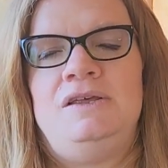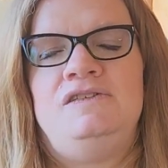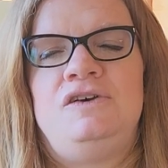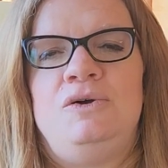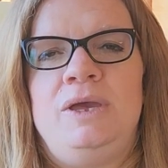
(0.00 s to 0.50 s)

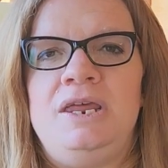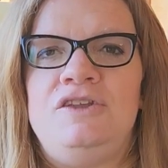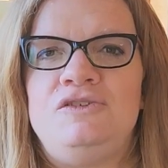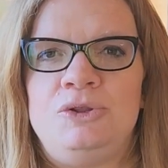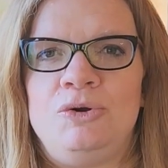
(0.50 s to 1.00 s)
So getting
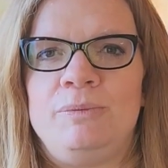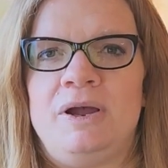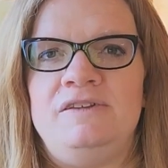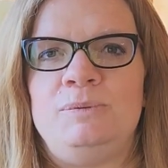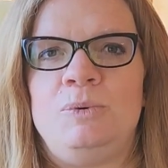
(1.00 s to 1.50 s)
it to a lower
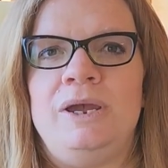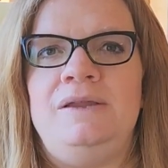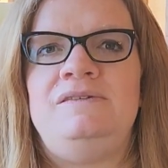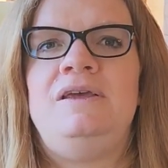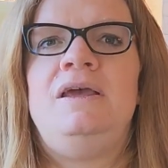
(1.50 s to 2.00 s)
price point
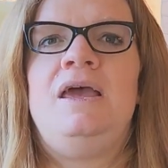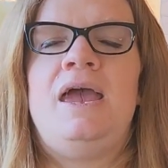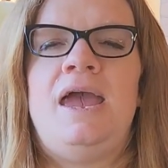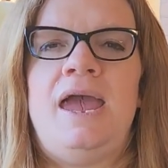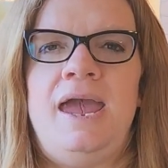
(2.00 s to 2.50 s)

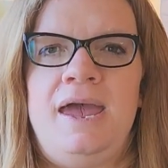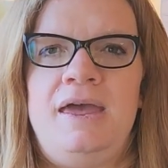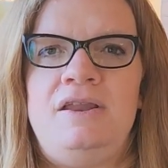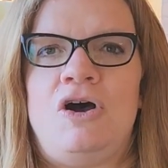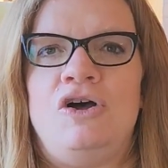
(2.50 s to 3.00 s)

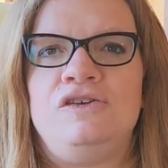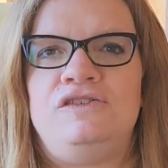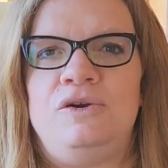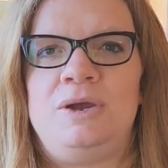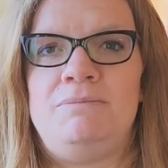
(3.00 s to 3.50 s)
and
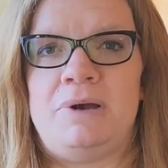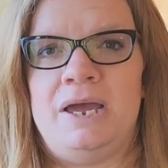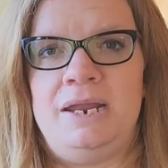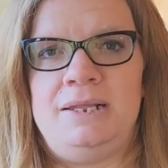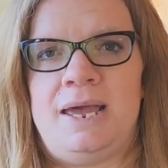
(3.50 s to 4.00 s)
also
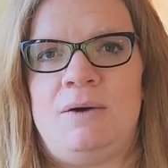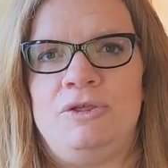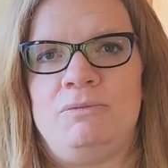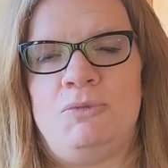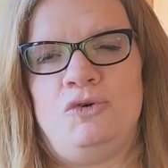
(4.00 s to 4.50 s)
combining that
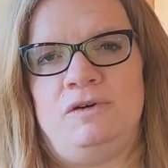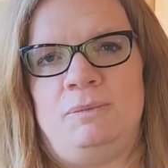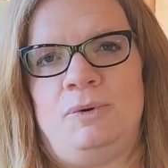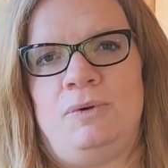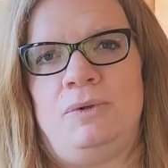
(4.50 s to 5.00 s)
with
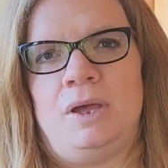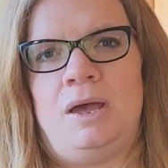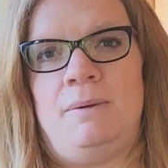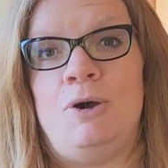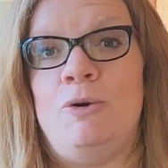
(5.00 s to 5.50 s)
multiple
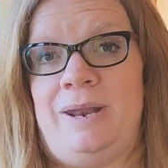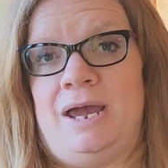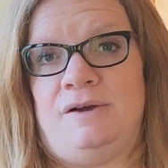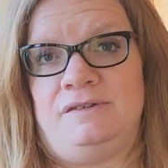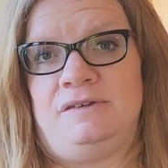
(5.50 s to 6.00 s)
open
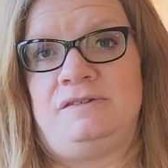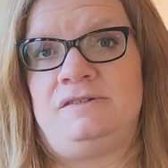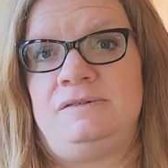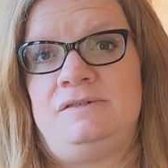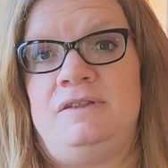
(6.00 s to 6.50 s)
houses.
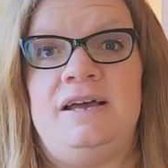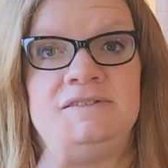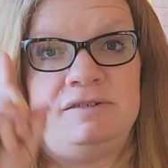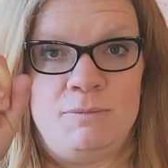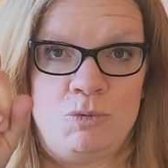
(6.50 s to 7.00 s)
So
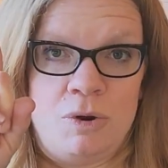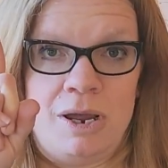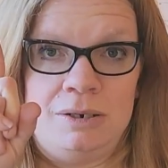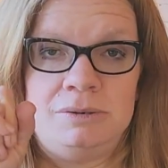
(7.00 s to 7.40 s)
that's number one.